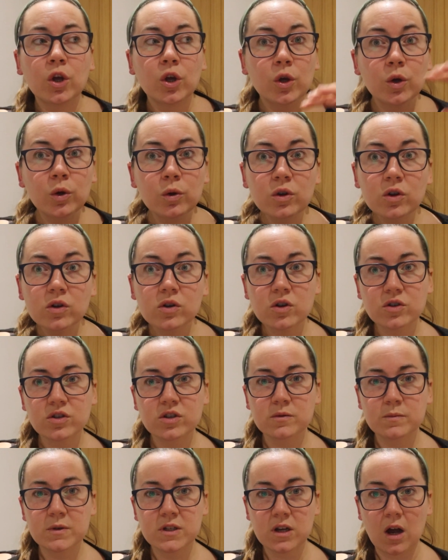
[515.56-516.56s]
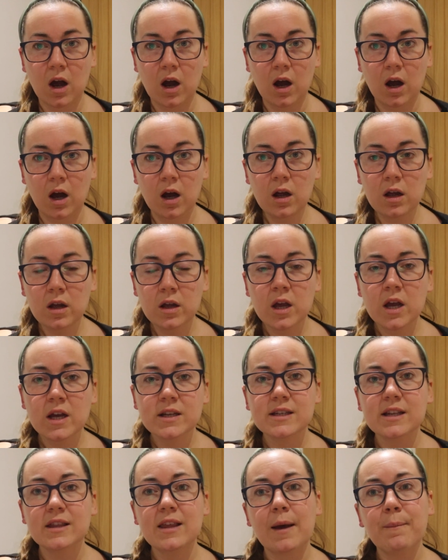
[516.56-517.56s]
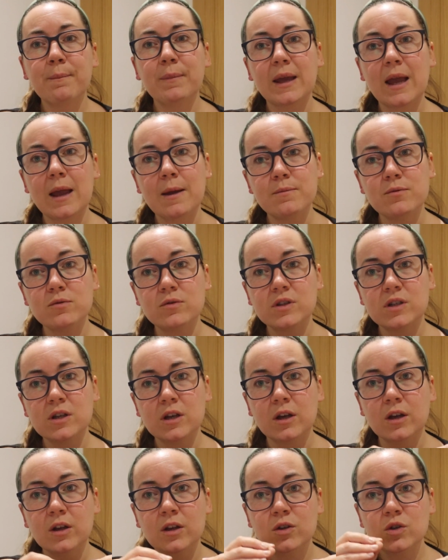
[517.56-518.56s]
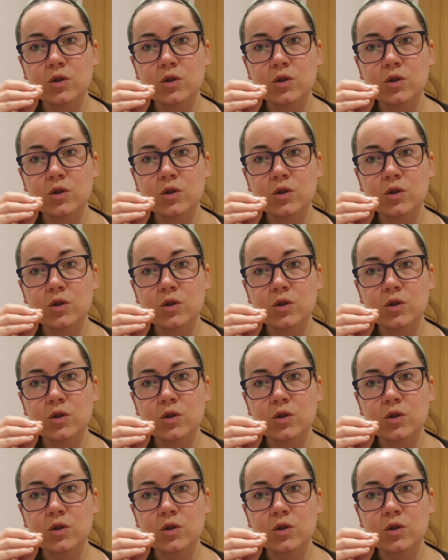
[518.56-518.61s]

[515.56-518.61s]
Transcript: who your customers are, to then be able to